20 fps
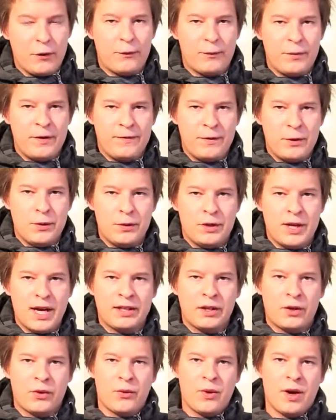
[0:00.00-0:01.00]
of if you
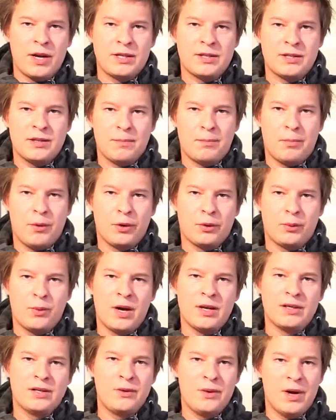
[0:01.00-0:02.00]
categorize port
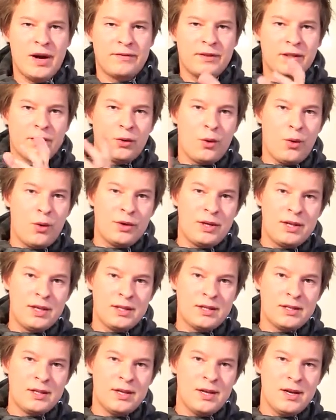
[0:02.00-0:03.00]
wines you have the
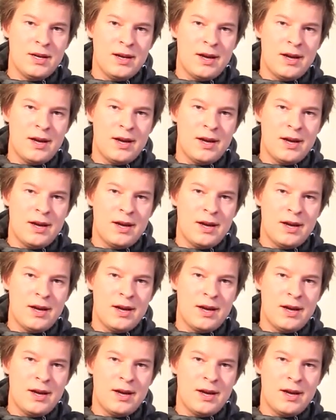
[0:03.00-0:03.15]
tawnys,